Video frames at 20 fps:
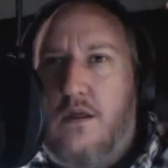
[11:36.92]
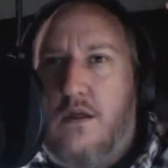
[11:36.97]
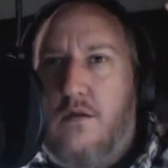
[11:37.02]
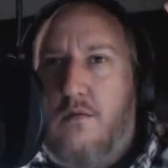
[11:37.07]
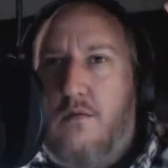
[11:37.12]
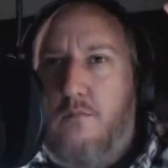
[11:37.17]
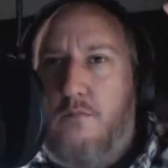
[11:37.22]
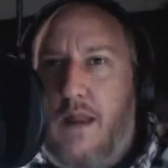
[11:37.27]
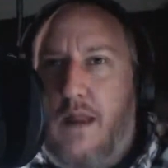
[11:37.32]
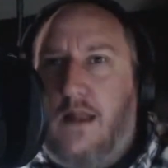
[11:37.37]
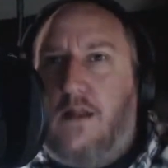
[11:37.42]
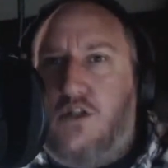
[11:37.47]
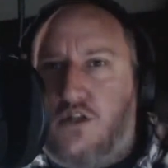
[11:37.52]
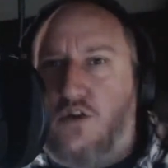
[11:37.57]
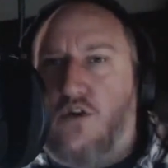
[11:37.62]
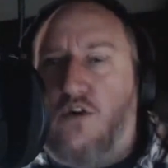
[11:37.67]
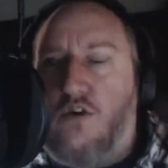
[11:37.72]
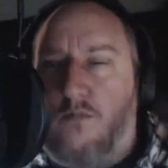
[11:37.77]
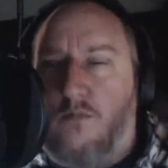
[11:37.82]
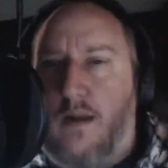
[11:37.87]
make
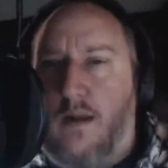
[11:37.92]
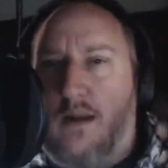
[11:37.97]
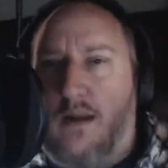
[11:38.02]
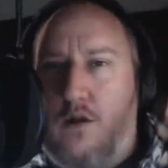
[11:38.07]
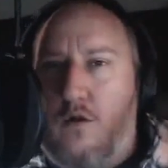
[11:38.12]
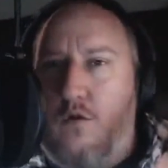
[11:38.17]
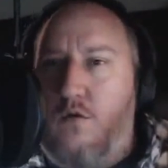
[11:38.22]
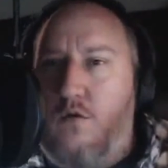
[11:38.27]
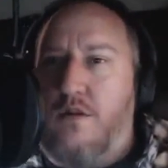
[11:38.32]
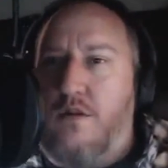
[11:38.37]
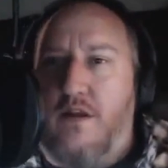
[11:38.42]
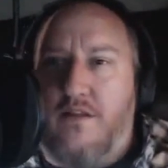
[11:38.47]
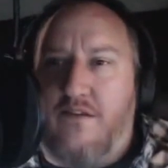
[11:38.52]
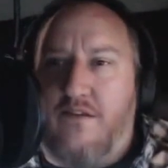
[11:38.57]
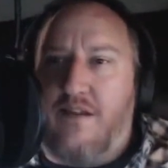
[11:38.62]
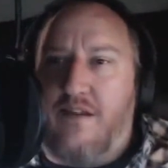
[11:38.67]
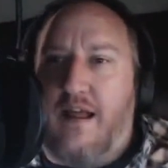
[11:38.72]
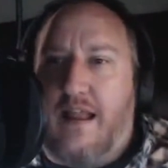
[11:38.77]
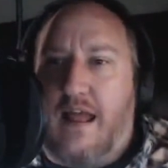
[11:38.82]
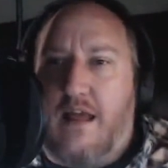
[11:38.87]
sure my code does
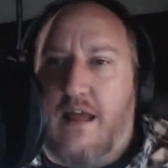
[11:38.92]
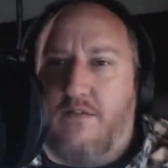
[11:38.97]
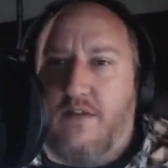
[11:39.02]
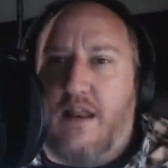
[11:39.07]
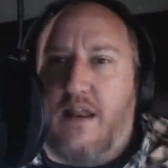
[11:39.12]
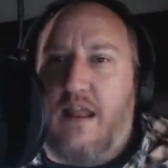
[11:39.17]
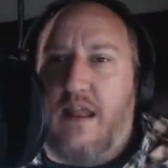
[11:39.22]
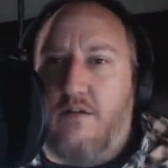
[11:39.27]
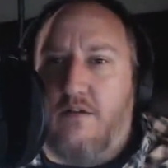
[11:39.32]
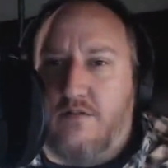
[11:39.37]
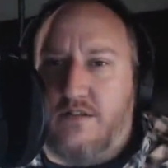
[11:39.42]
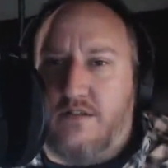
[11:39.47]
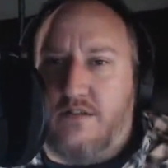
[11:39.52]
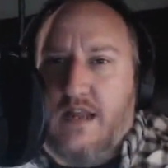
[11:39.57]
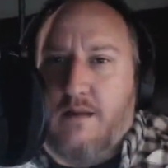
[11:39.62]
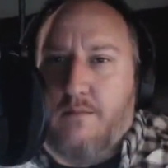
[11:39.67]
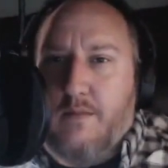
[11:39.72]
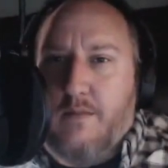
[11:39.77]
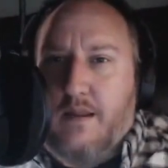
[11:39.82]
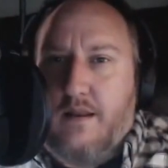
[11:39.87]
not have an else
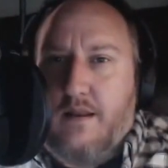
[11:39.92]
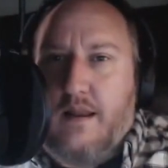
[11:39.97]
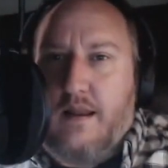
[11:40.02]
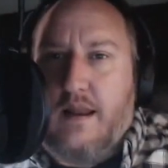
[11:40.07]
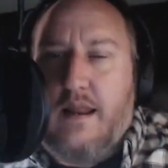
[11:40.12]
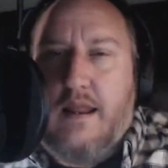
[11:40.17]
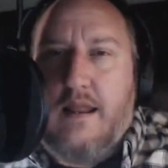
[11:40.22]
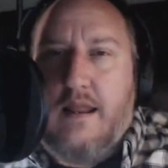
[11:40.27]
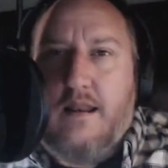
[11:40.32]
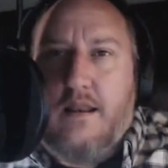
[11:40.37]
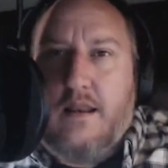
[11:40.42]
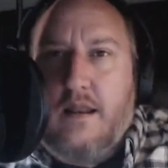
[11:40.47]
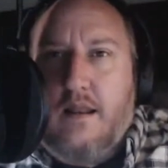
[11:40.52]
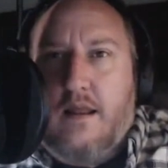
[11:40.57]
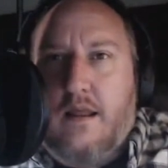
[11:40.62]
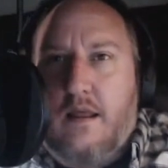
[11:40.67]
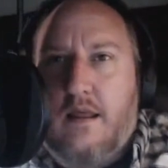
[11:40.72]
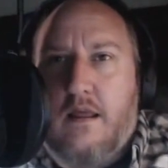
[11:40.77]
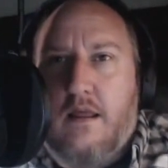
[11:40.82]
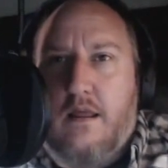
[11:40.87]
statement. And
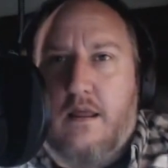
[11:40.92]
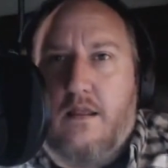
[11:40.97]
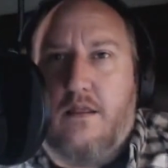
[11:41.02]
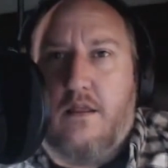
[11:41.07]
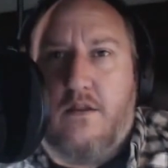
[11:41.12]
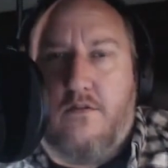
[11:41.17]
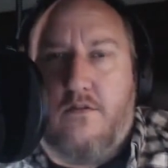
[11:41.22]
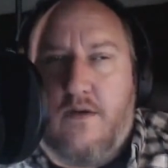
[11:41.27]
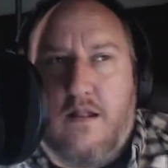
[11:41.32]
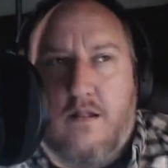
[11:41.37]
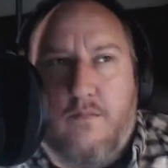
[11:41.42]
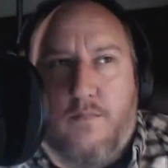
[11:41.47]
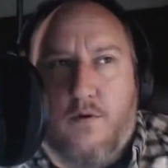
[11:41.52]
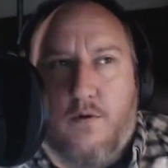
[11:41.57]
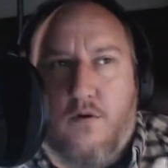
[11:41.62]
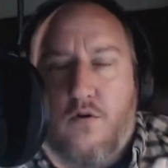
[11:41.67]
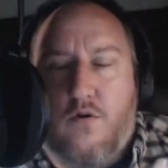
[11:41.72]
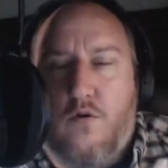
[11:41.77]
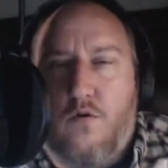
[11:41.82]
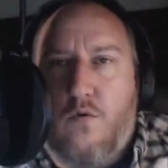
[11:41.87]
the
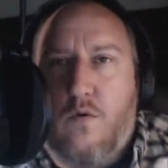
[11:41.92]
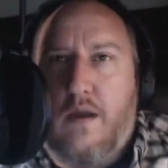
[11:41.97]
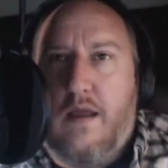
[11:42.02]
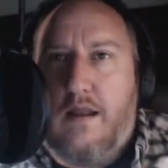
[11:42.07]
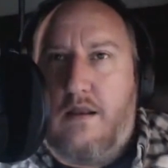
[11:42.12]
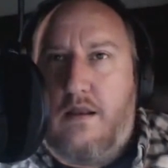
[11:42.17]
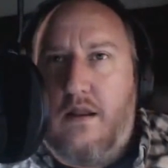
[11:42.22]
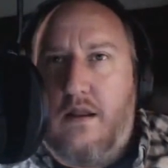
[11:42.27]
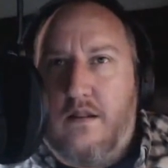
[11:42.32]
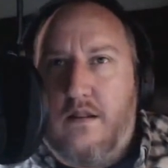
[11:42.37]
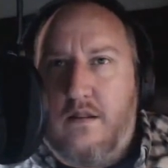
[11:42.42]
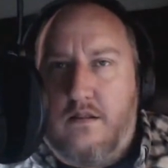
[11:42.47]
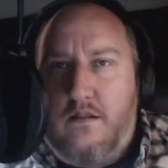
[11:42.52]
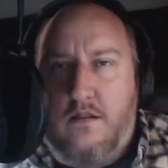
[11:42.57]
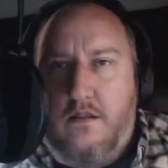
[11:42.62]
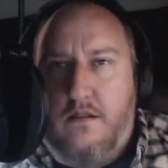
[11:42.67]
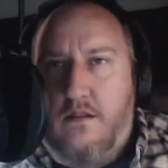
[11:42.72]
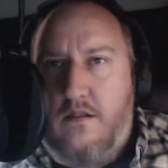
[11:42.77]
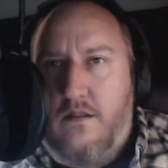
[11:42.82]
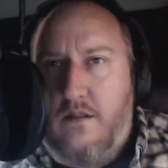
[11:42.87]
developer who had done
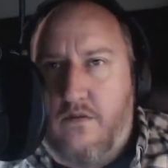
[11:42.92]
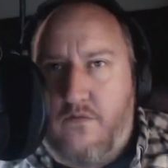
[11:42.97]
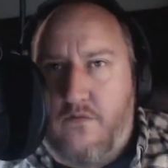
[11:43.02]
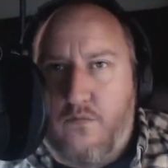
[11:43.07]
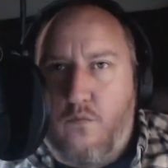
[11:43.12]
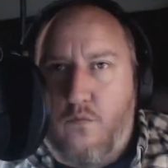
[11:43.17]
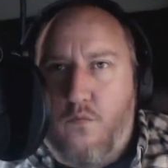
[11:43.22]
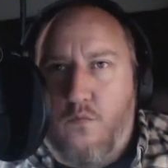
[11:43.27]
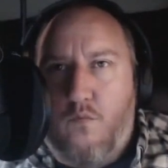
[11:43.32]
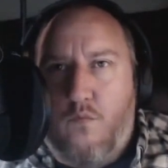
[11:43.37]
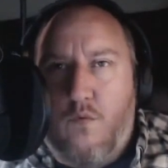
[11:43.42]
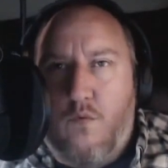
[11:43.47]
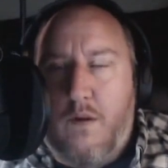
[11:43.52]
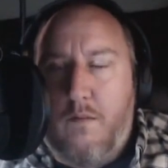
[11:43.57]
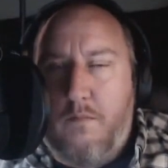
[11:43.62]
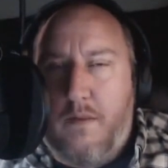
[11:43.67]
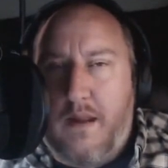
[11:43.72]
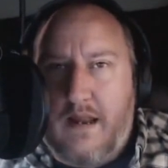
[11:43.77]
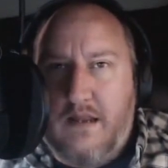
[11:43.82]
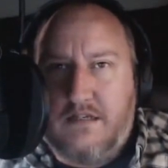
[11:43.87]
this one
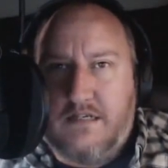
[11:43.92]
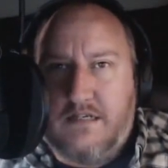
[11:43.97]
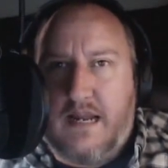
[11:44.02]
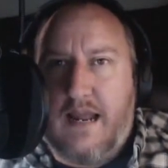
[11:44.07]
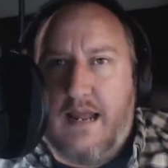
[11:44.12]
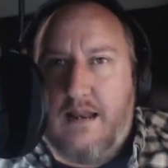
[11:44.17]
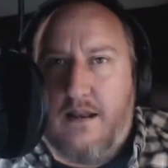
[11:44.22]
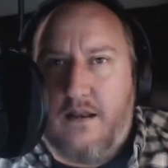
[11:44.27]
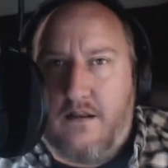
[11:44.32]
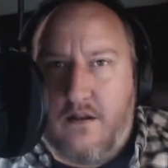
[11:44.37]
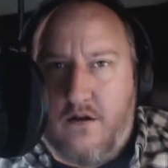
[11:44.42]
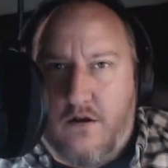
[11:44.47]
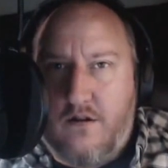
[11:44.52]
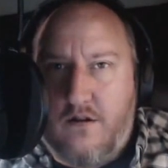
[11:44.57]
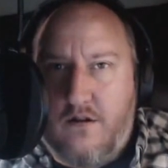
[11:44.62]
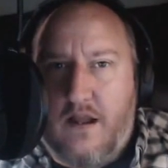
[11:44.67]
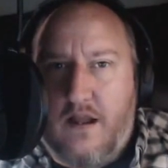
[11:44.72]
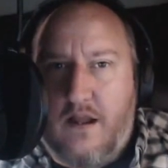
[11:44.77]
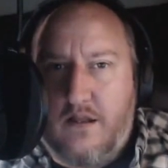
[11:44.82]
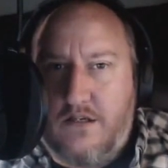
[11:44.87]
page I had to
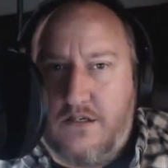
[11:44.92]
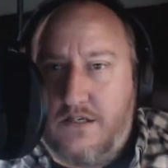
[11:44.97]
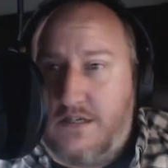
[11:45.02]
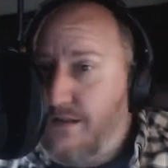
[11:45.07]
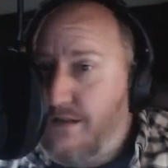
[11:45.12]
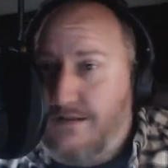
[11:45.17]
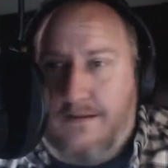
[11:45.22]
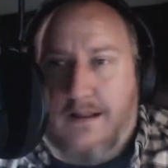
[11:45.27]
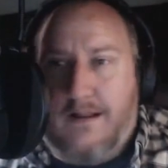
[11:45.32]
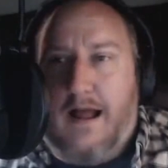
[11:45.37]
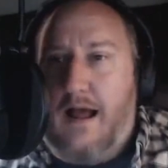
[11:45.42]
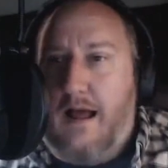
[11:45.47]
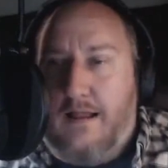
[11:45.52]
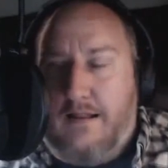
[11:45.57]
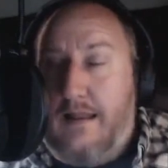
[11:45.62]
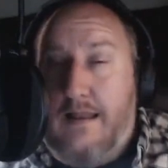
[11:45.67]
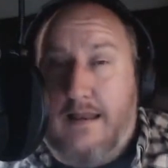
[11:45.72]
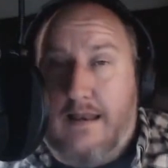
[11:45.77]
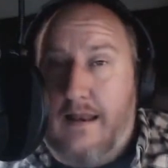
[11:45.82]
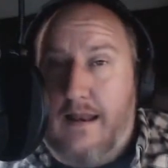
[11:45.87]
touch
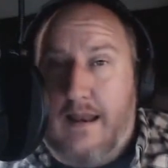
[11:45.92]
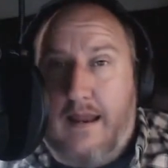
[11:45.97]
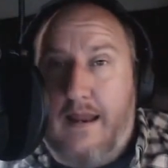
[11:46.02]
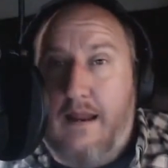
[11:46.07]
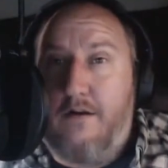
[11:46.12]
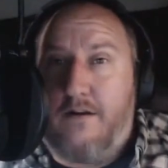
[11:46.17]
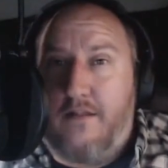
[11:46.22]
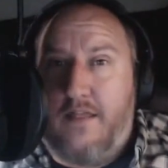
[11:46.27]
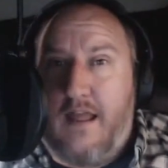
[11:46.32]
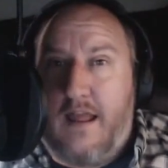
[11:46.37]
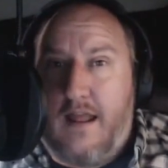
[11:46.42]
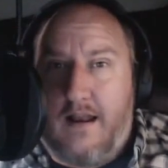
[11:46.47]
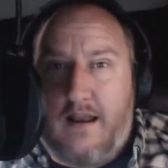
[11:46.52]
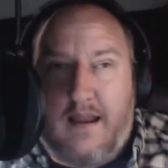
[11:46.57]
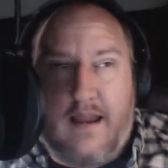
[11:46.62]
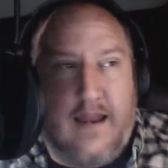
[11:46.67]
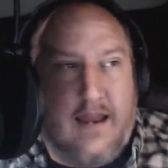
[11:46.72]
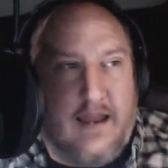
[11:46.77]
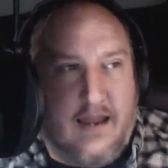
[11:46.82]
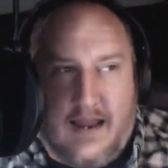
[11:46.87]
didn't adhere to that.
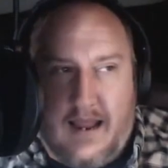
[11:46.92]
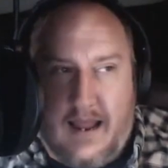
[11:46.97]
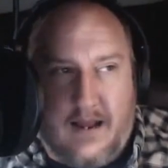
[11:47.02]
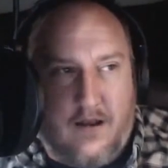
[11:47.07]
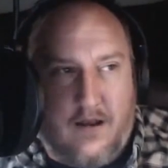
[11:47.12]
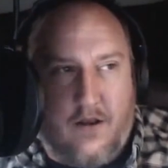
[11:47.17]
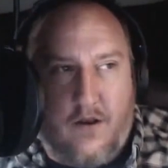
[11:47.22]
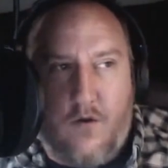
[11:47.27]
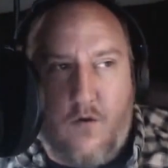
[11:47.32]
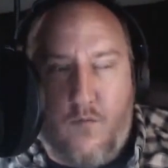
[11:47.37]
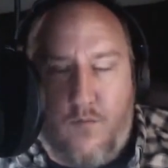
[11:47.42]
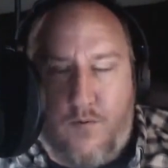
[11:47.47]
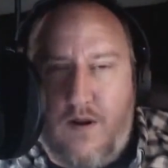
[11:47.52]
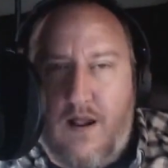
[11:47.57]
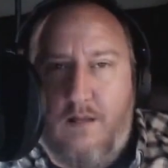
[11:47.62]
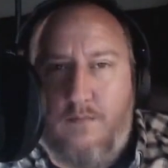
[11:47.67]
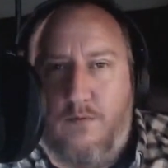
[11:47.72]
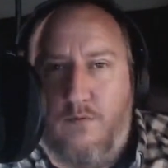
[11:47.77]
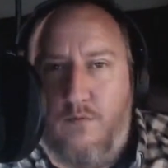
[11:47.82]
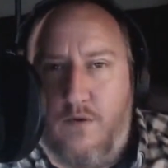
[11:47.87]
He had no
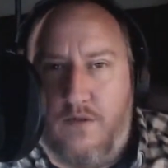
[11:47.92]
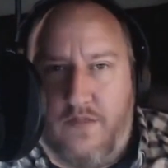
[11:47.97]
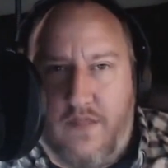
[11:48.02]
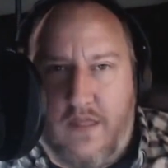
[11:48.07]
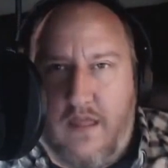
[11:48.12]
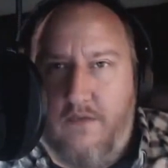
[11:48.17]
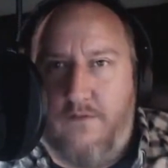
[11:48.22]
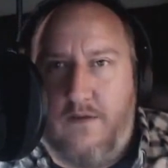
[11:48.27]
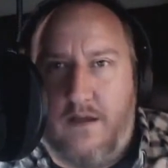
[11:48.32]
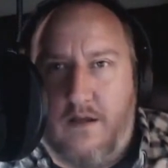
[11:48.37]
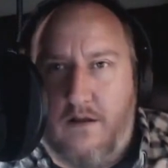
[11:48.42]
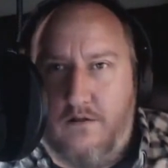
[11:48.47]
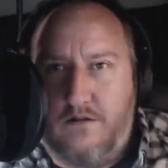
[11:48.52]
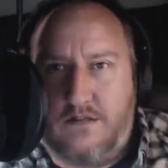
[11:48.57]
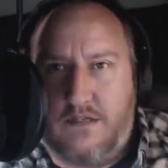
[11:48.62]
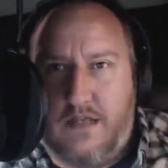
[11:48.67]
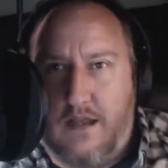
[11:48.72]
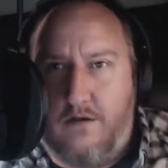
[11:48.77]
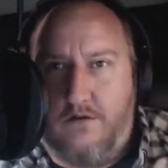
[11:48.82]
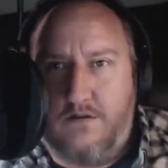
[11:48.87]
problem with if
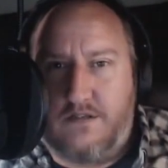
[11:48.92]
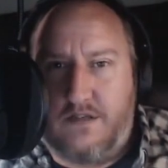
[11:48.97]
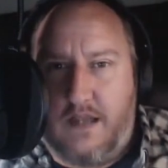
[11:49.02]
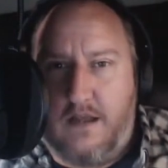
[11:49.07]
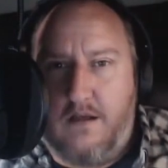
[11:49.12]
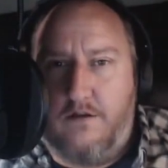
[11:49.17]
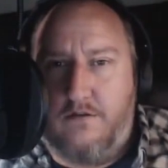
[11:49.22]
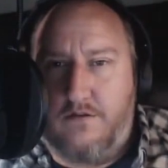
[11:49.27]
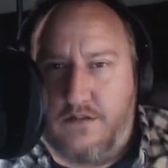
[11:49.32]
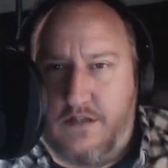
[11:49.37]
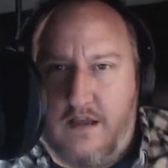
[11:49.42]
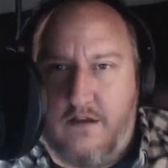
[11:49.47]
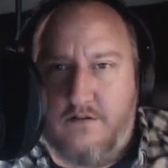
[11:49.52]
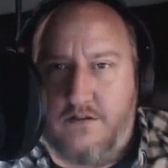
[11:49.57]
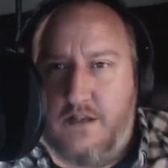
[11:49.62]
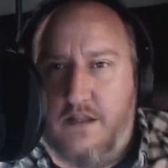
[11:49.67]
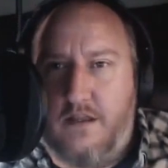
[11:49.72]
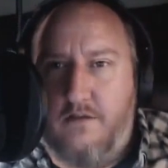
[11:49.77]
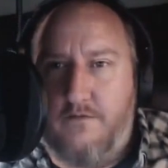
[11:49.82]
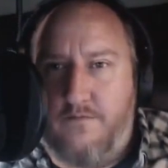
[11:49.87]
else, else, else,
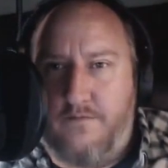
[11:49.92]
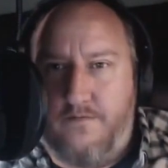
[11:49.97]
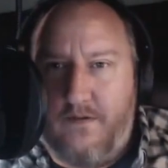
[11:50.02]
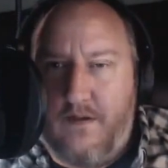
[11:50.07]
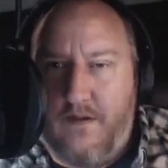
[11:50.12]
else if.